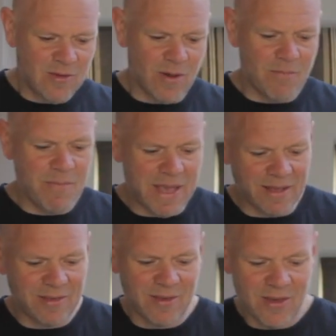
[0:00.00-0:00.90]
our
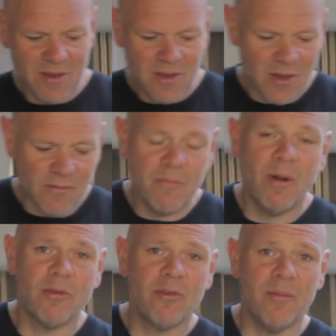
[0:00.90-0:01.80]
mix of Monster